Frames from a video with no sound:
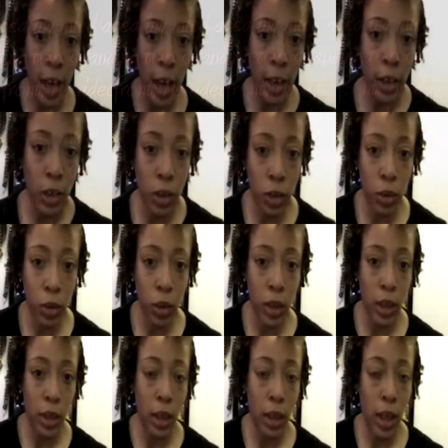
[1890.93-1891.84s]
how you
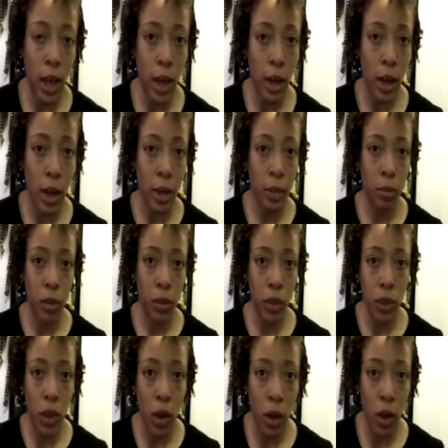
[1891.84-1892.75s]
doing?
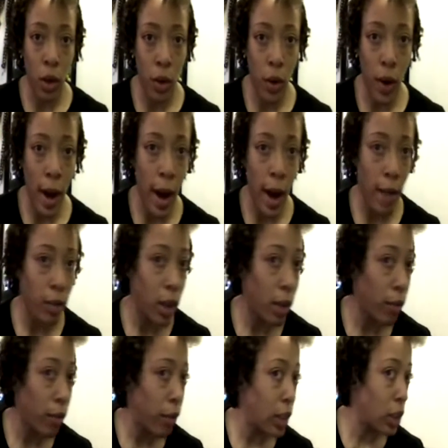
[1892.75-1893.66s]
So I've
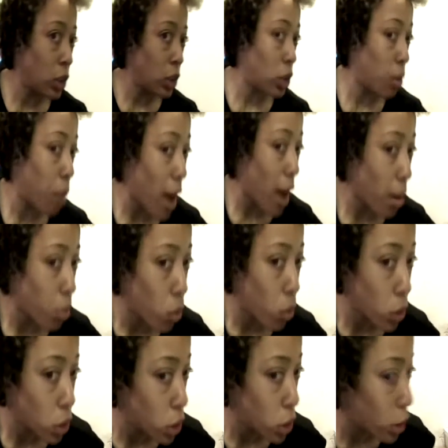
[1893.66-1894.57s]
done finished the back
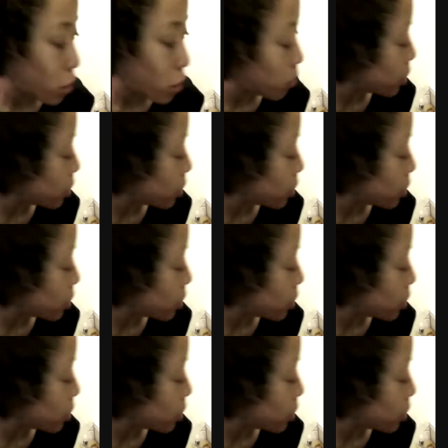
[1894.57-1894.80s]
portion of